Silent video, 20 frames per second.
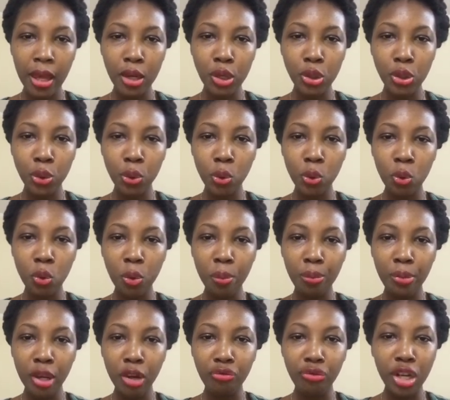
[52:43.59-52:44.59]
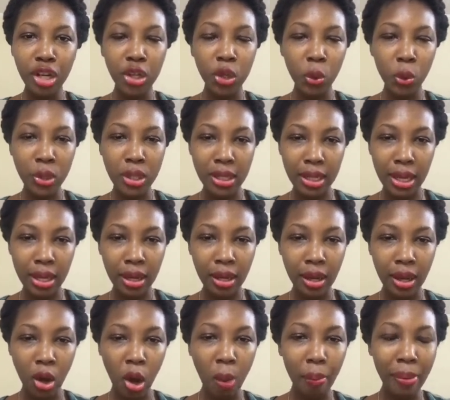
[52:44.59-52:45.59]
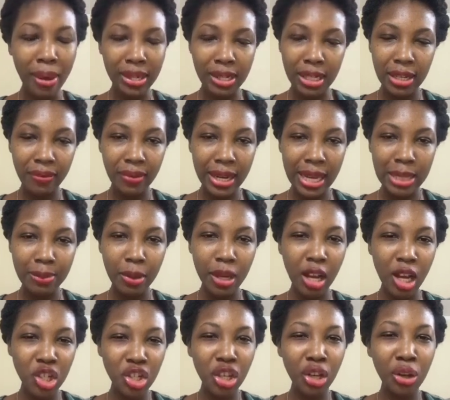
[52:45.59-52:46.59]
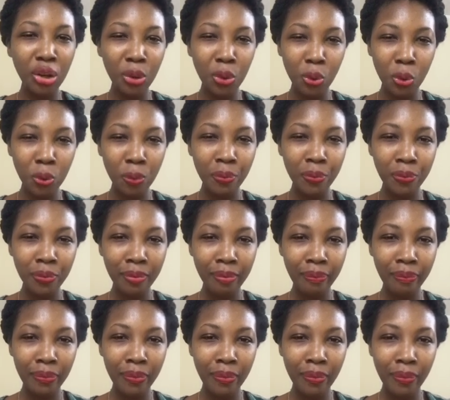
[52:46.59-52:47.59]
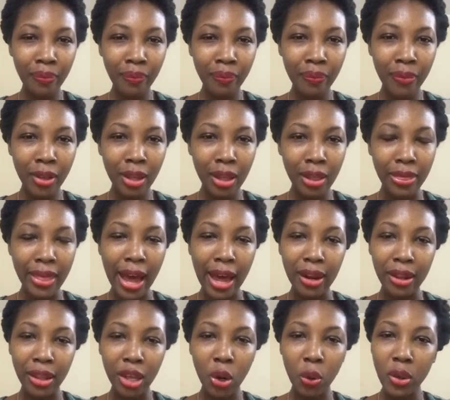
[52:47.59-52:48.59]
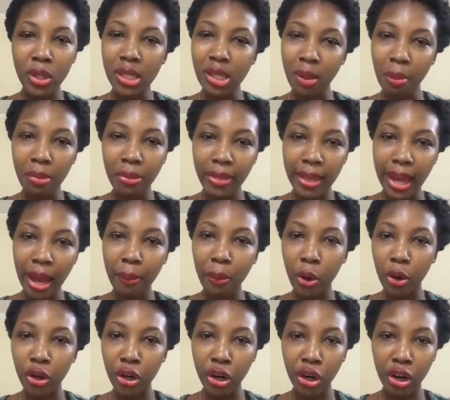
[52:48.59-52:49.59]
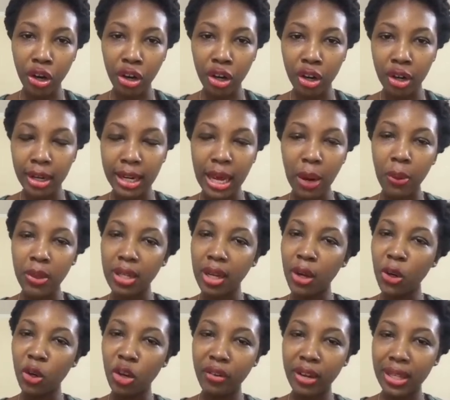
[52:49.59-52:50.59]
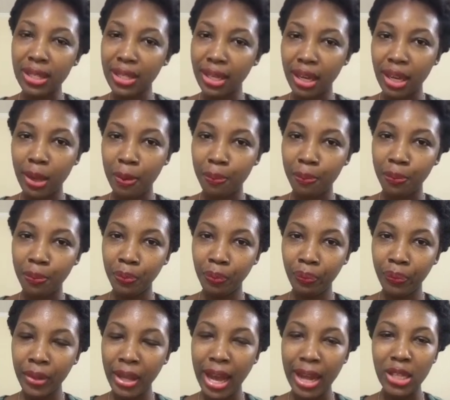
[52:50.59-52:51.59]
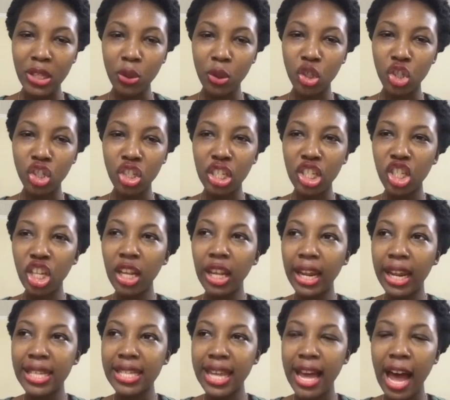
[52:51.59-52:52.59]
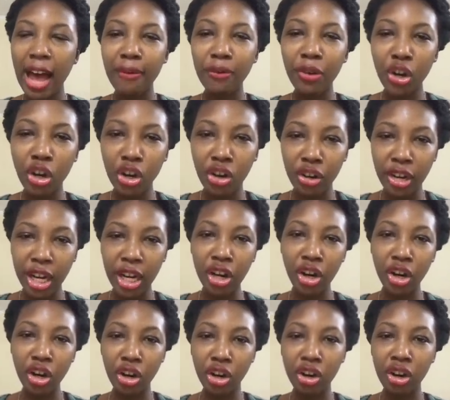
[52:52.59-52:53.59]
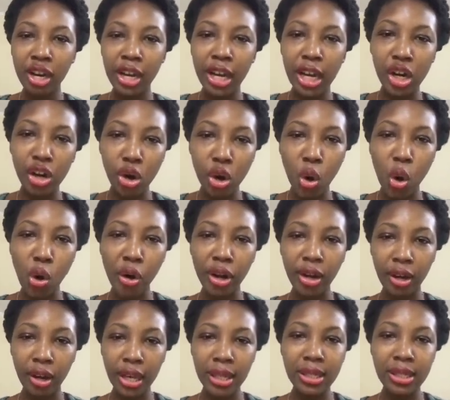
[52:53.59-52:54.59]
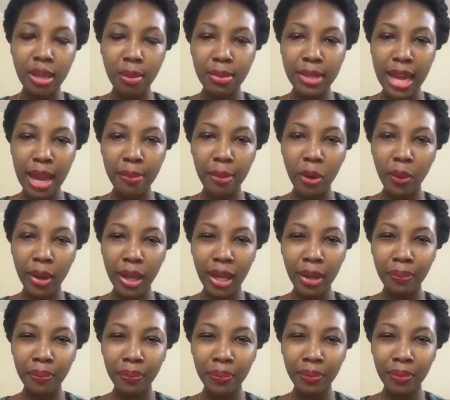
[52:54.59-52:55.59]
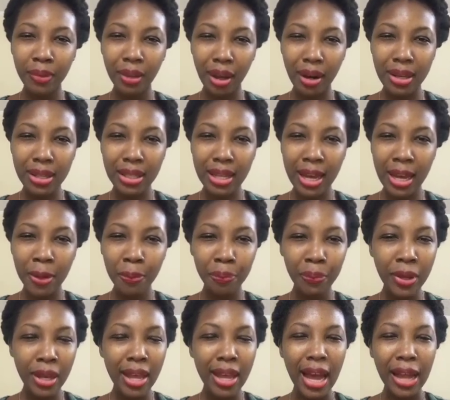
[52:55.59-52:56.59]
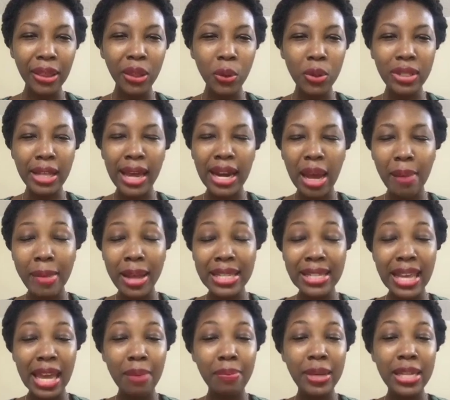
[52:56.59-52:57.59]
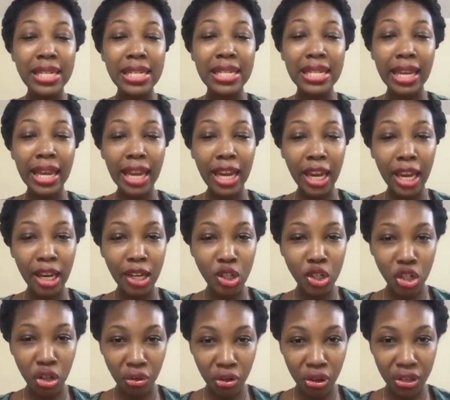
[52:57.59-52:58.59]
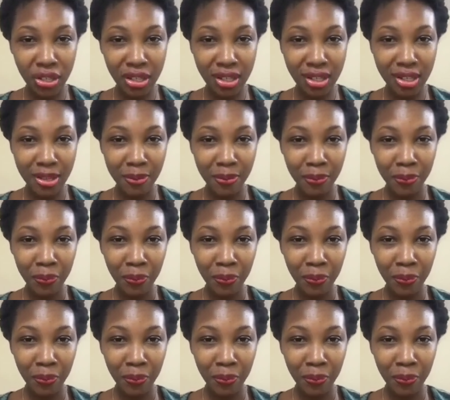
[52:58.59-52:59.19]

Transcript: to reduce the competitiveness, because she knew that there was something about her that was alluring to him. And so she needed to have her in her corner in some type of way. You understand? And those dynamics can be dangerous,